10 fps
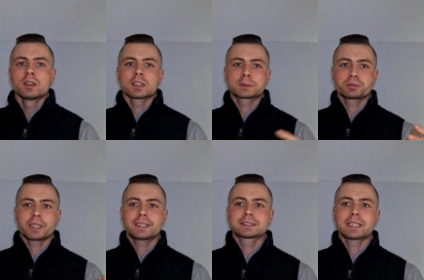Let's
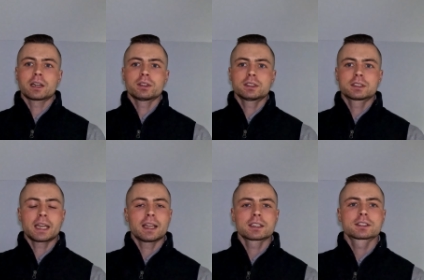break this down
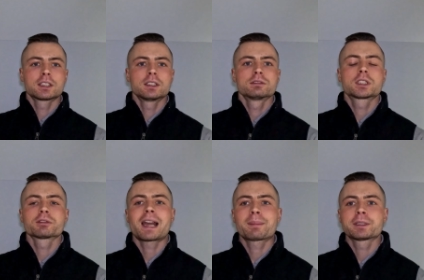to, to, to,
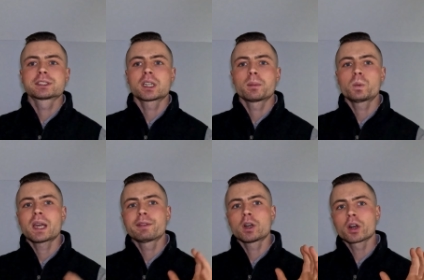wrap this up. We
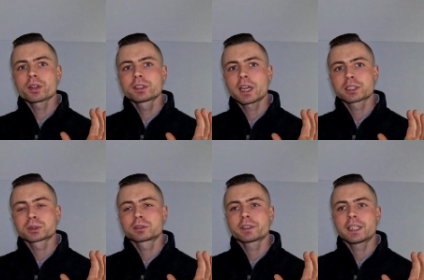have the
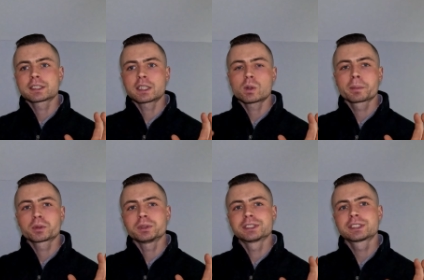architectural phase anywhere
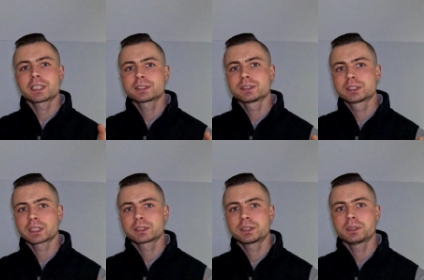between 6 and
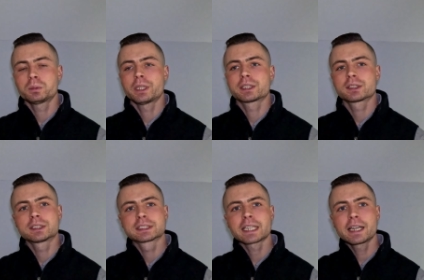16 weeks. The
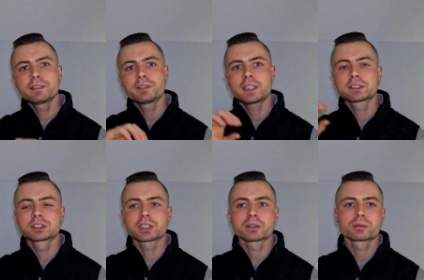design phase
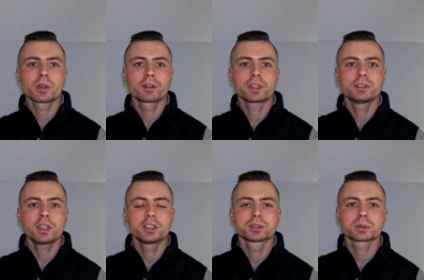is going to run
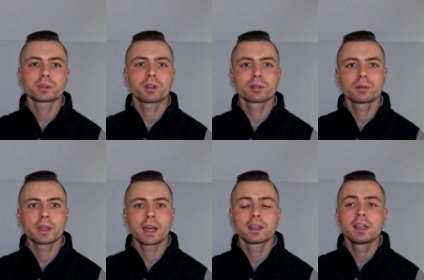continuously through
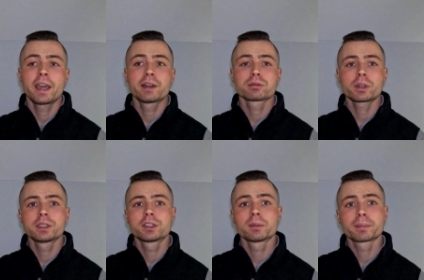that and run
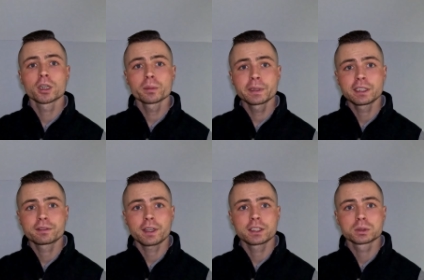into the permitting
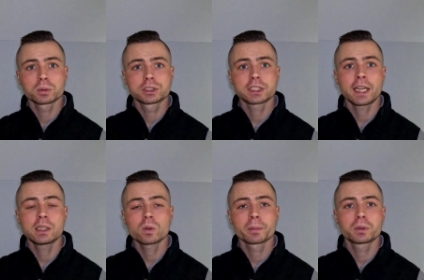phase, which is
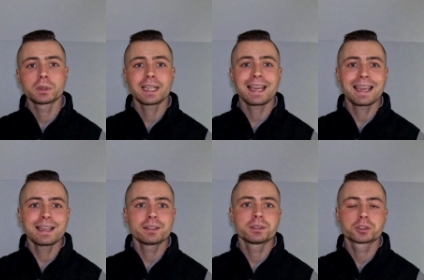anywhere between
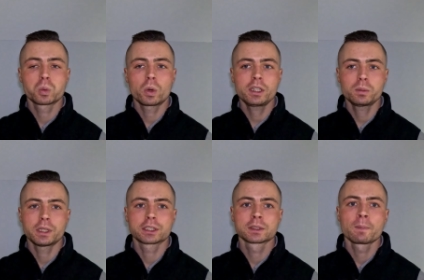8 and 20
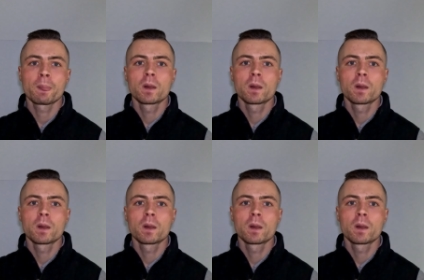weeks.